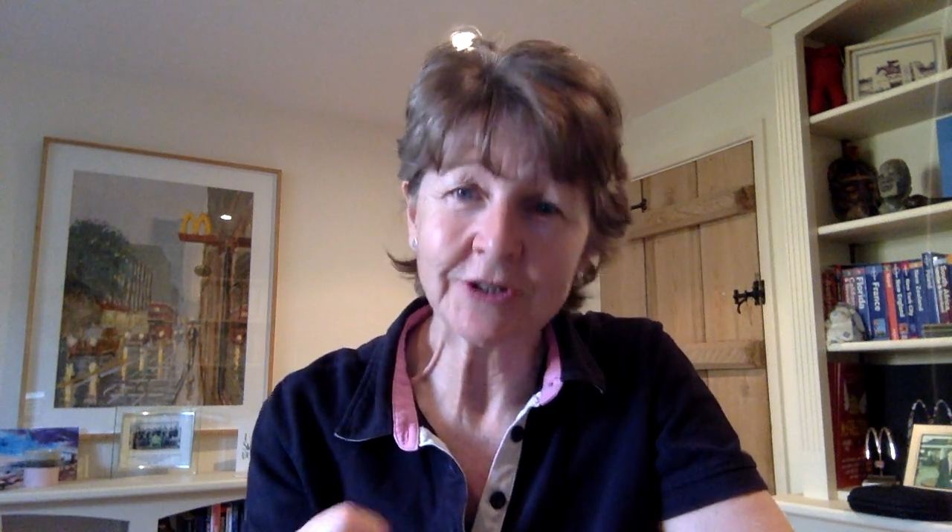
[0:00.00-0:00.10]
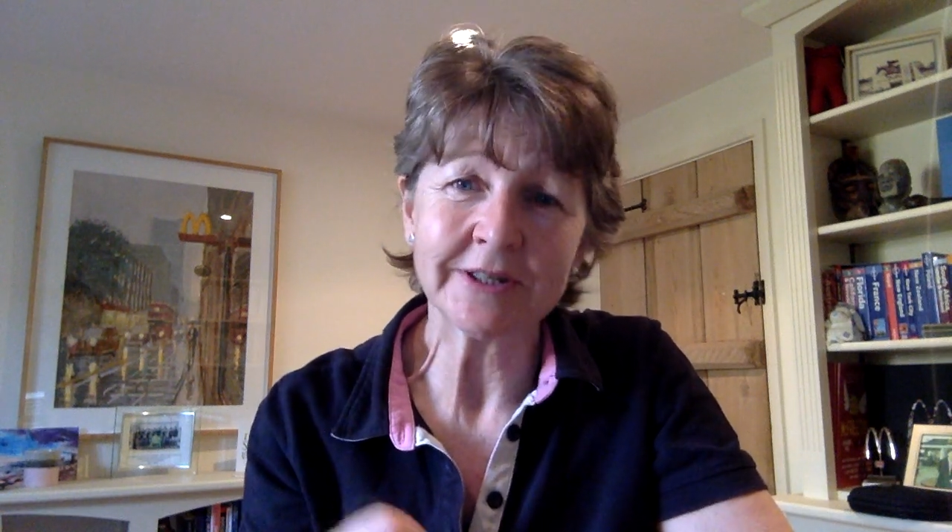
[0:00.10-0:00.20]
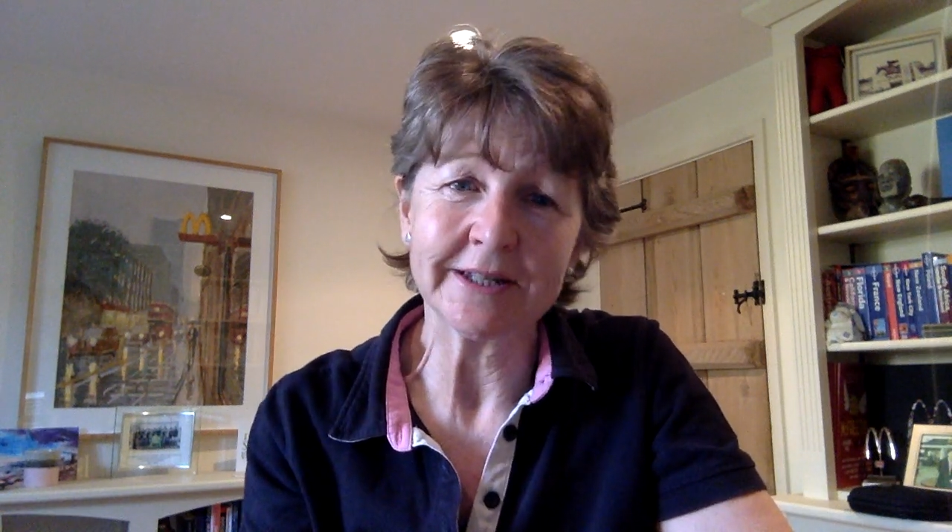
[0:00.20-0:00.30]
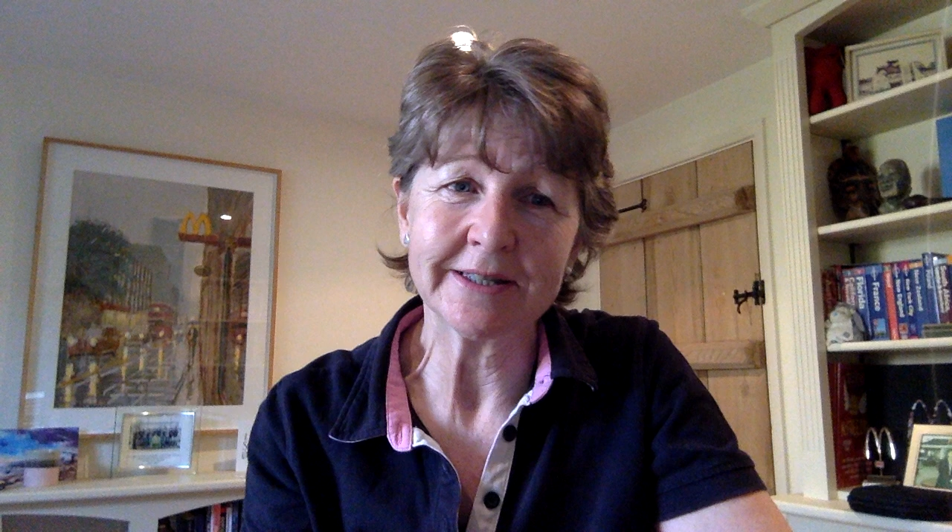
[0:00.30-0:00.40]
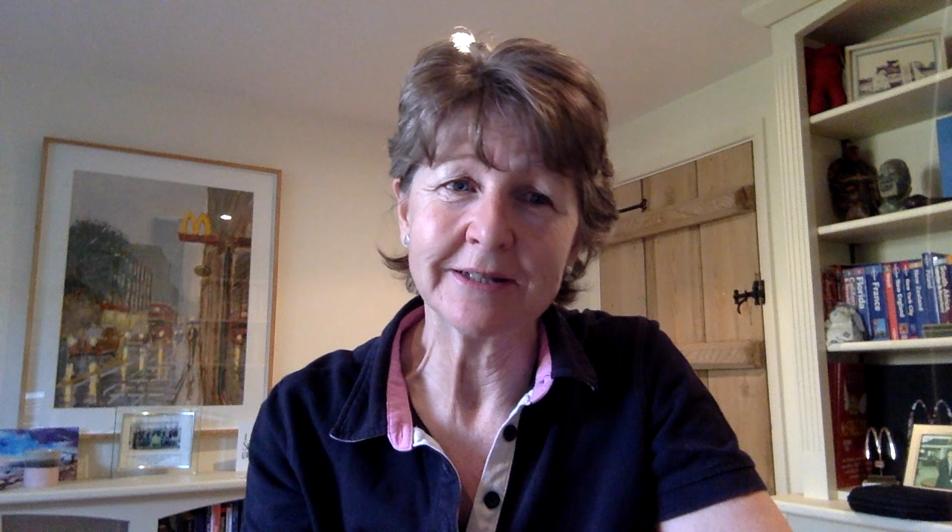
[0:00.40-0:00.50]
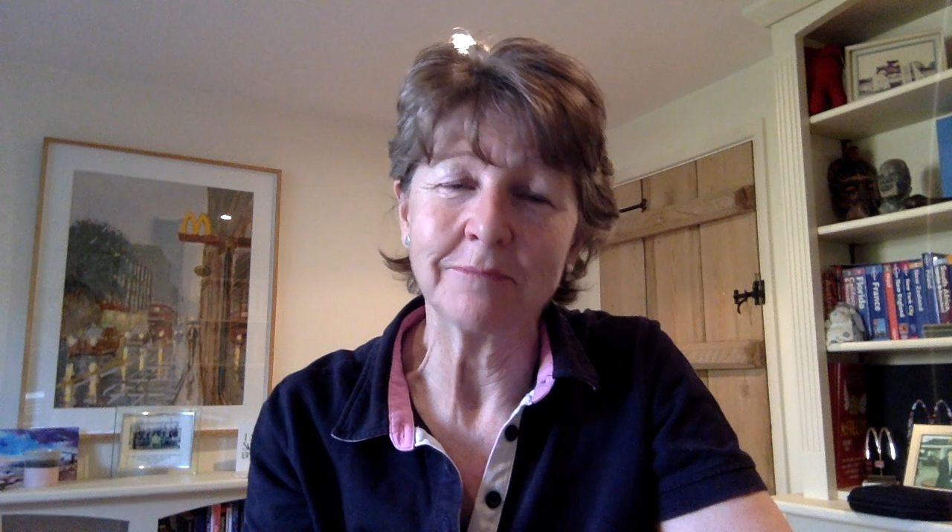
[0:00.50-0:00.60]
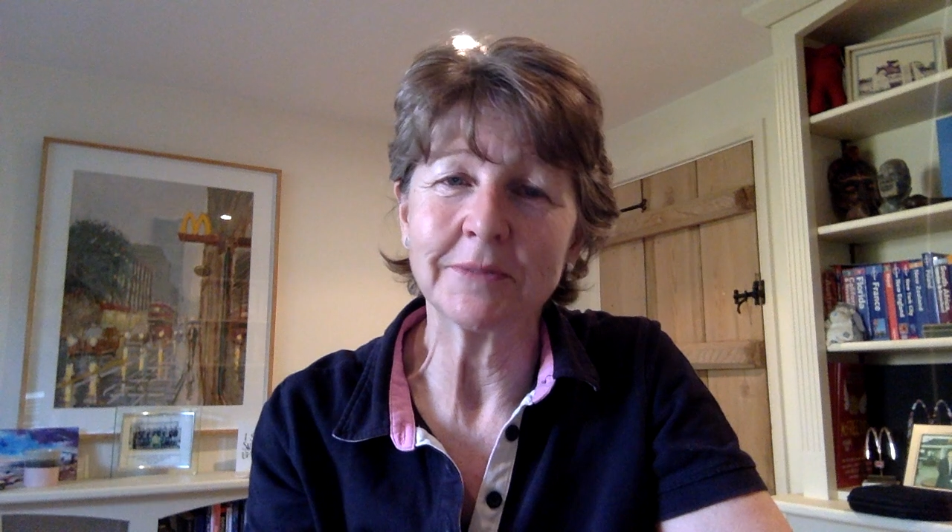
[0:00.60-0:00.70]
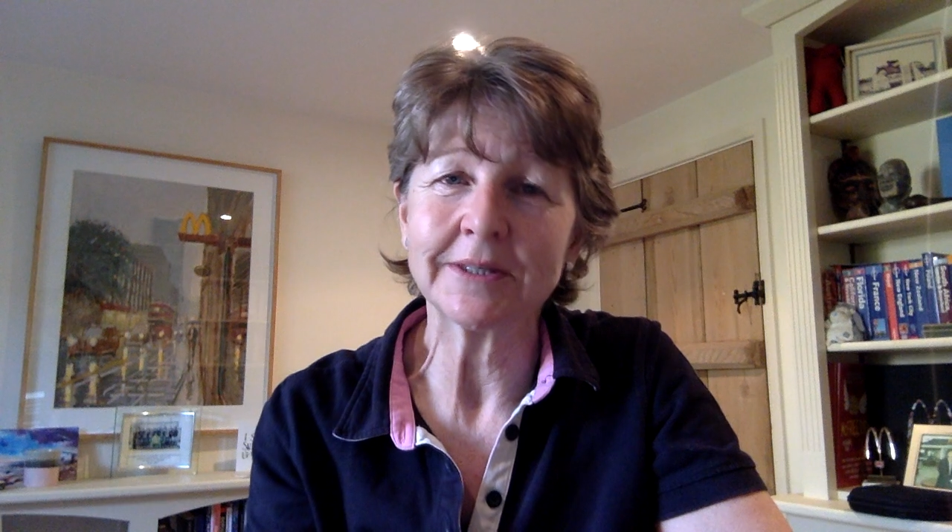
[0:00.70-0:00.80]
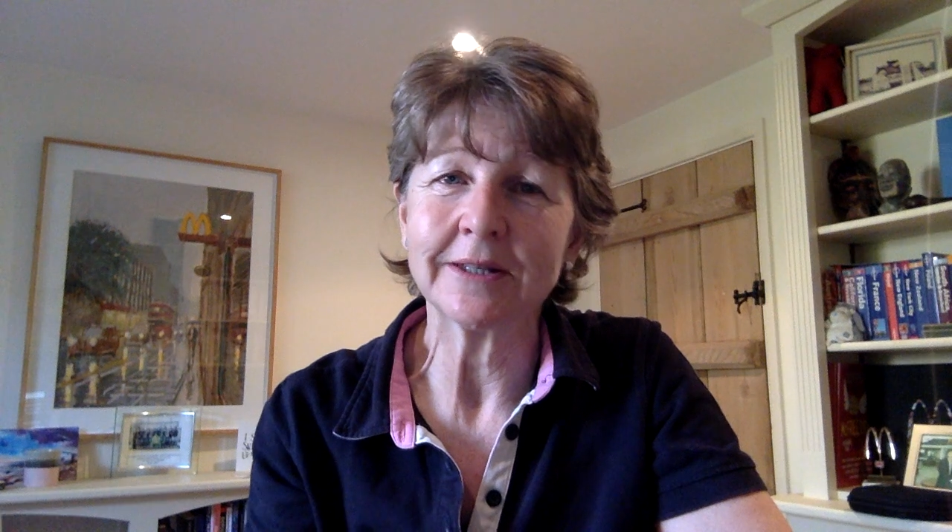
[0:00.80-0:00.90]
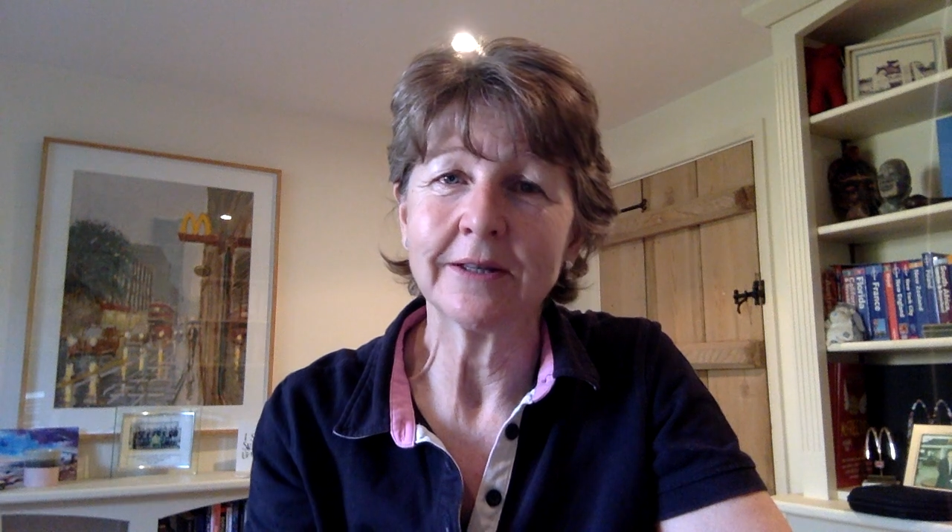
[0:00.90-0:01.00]

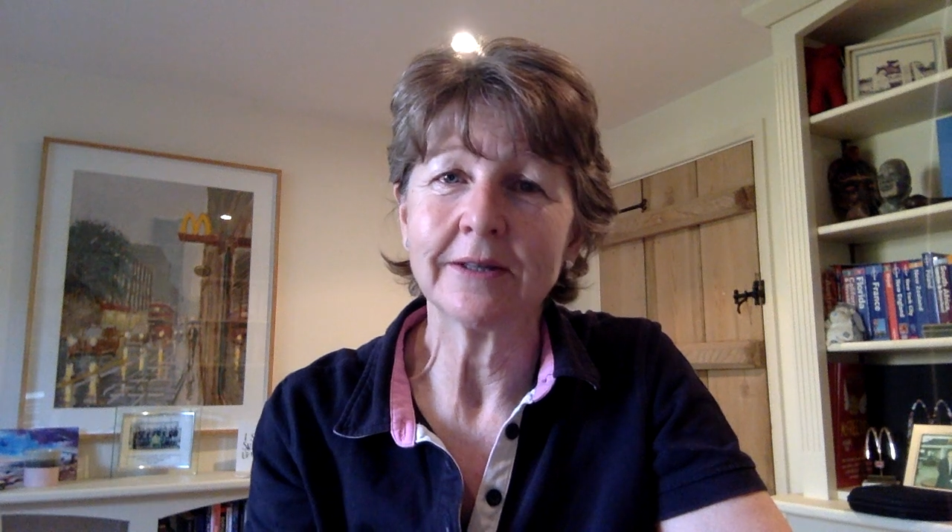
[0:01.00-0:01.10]
systems